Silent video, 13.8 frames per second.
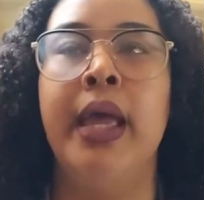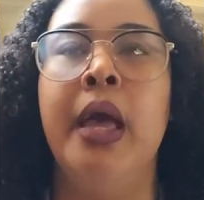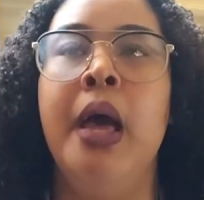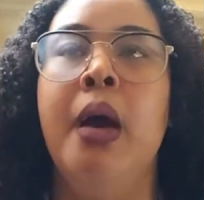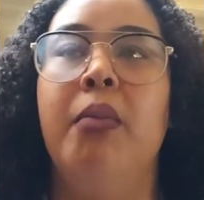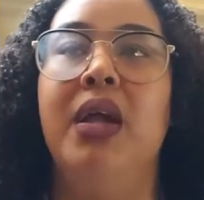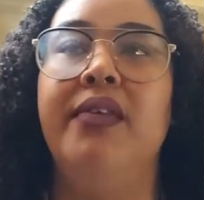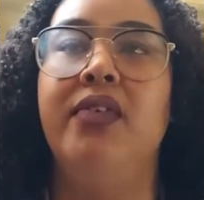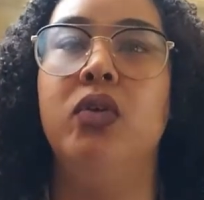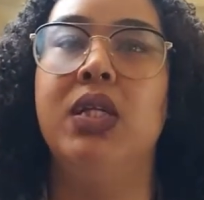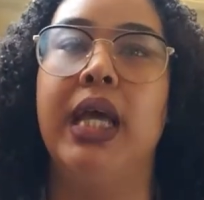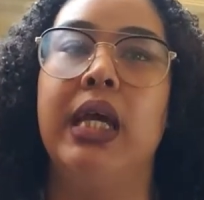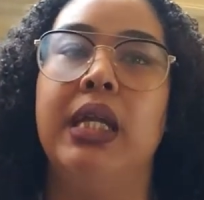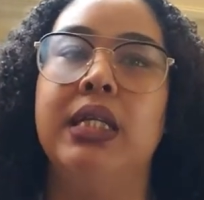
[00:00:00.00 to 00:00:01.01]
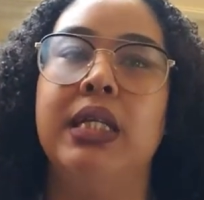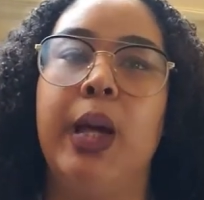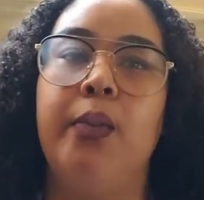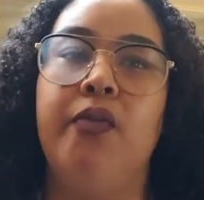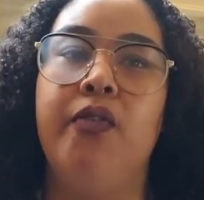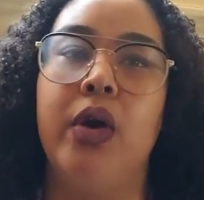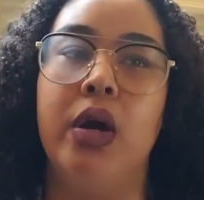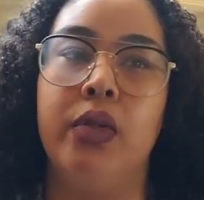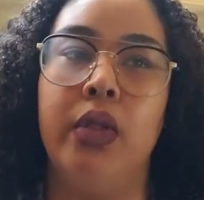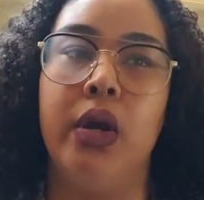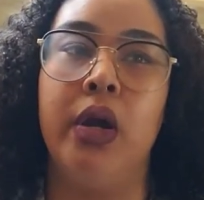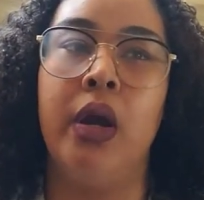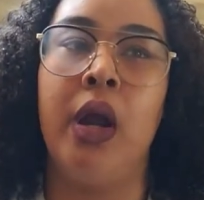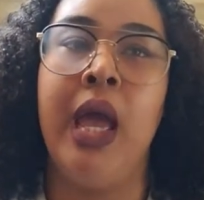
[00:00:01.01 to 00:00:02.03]
But if you take it a step
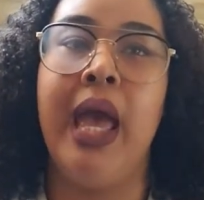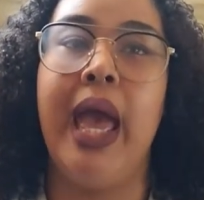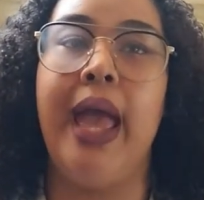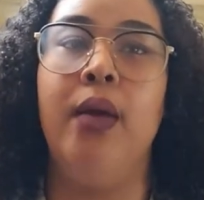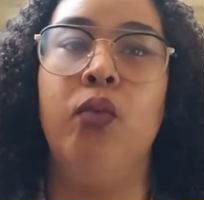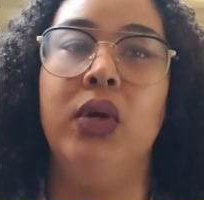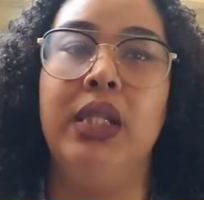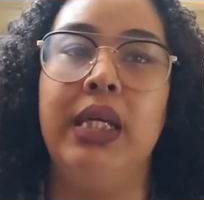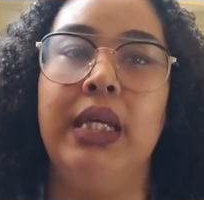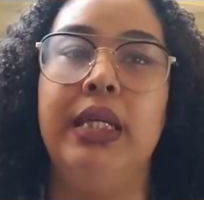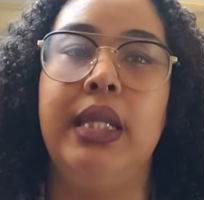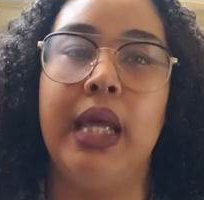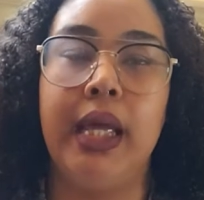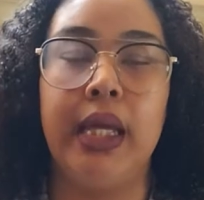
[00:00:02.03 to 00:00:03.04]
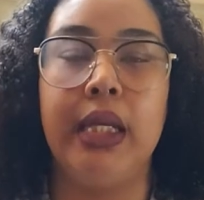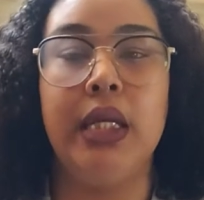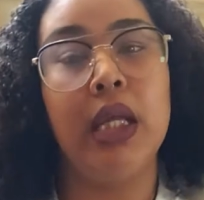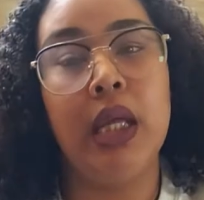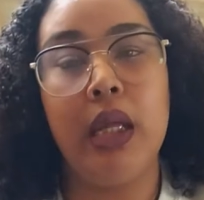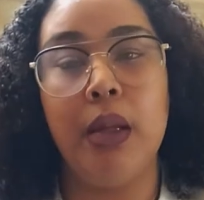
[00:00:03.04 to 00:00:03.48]
further and really dig deep,